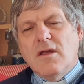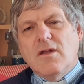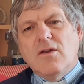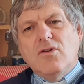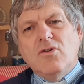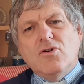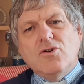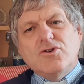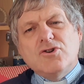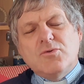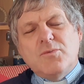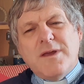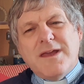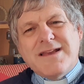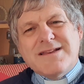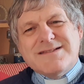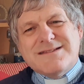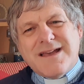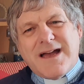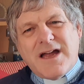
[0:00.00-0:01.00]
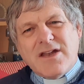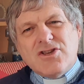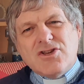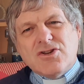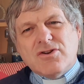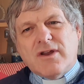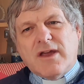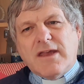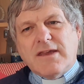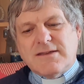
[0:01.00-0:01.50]
Nor should we
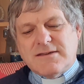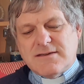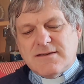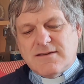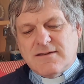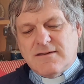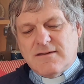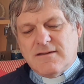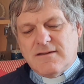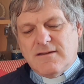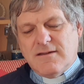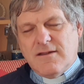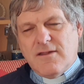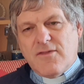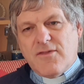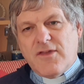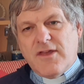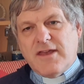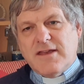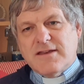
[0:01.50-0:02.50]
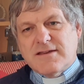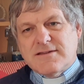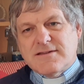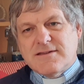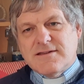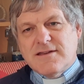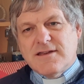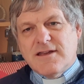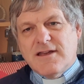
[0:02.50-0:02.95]
exaggerate things